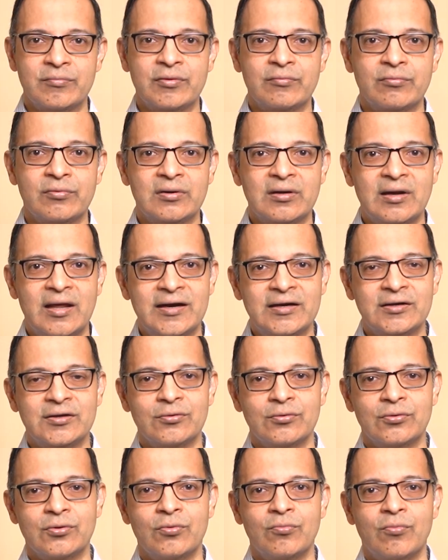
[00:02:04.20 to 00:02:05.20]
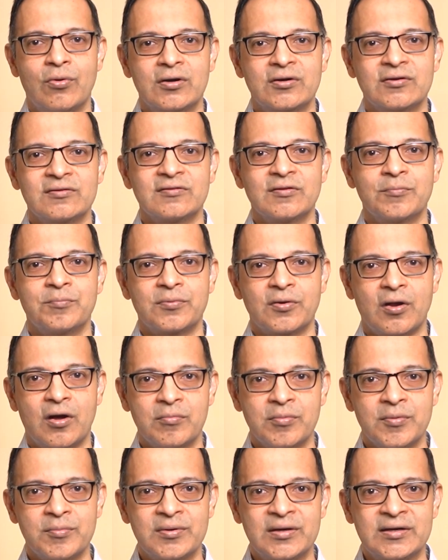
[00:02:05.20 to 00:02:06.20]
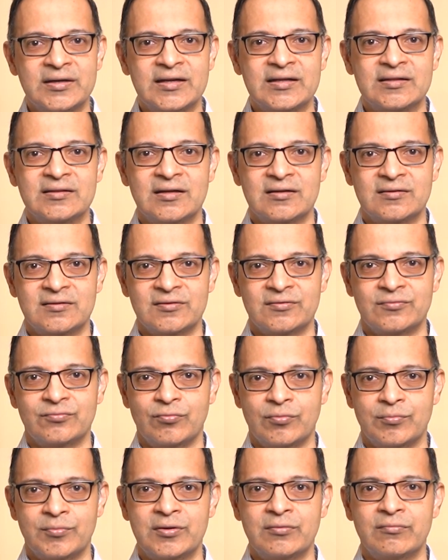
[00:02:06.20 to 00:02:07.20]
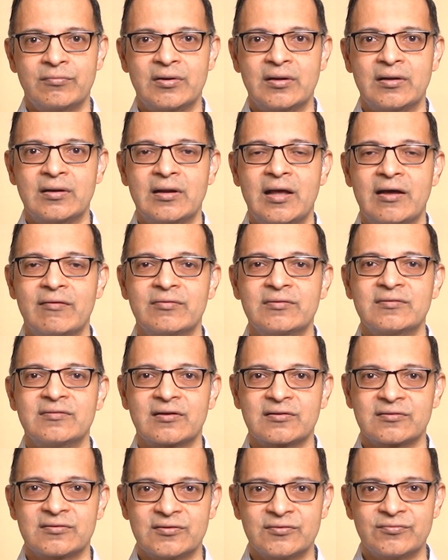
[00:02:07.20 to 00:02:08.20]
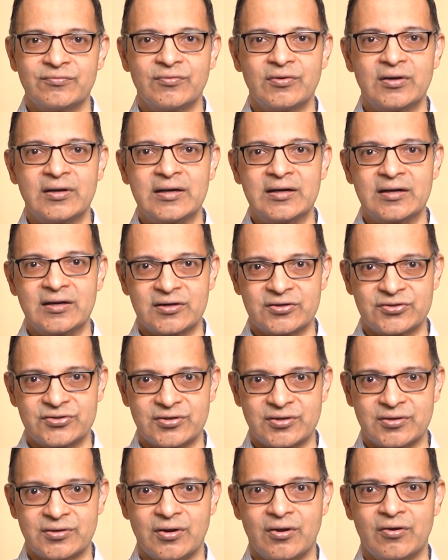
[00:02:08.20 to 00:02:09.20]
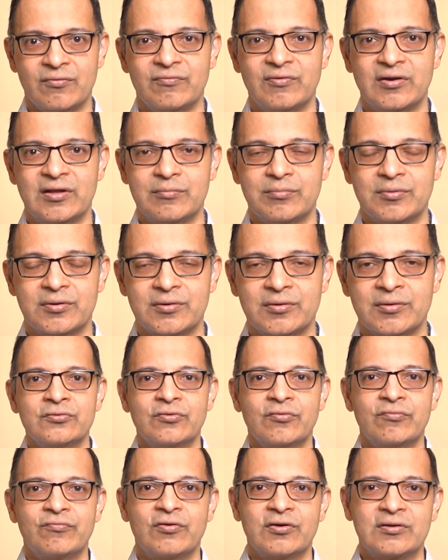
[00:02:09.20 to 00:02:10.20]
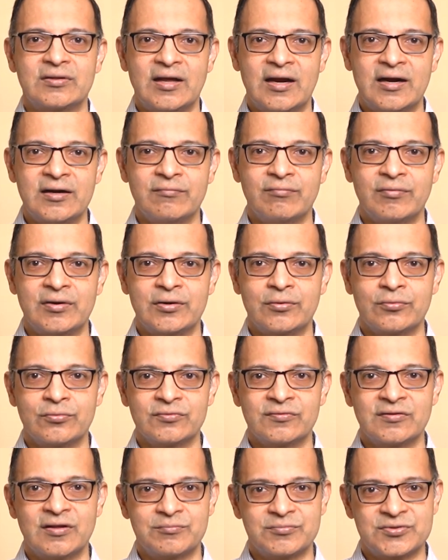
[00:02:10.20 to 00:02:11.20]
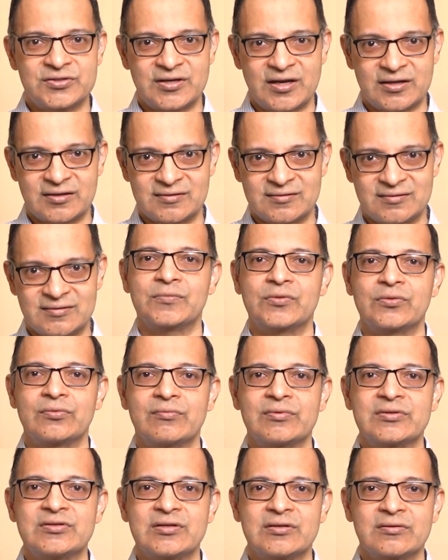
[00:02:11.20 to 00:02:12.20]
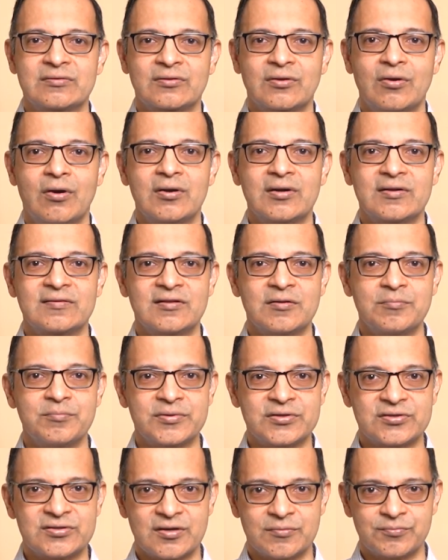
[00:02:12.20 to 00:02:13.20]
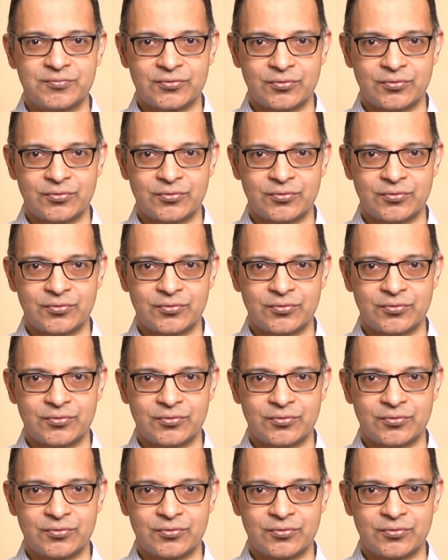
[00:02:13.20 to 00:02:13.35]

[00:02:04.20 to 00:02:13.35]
we would like to know what is the probability that this woman will have a successful induction of labor. So for that, we do some checks, which is called as a Bishop